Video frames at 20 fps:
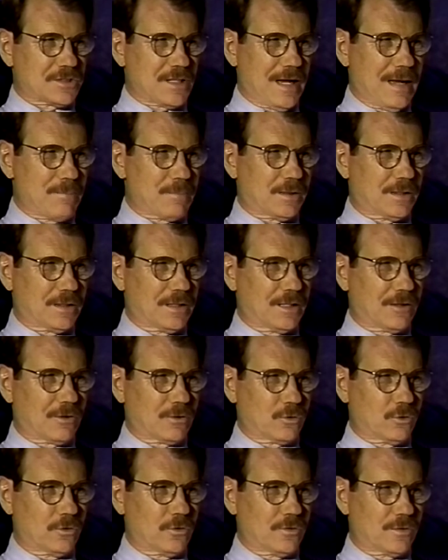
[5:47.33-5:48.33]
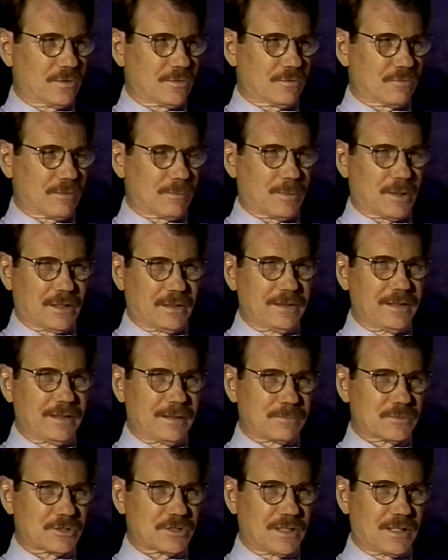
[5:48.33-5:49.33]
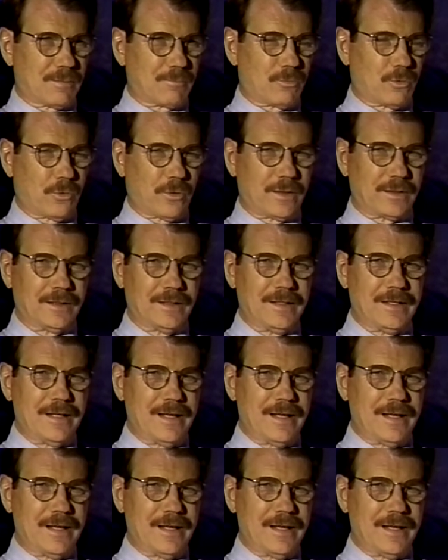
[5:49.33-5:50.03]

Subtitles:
happening here from a cleanup standpoint,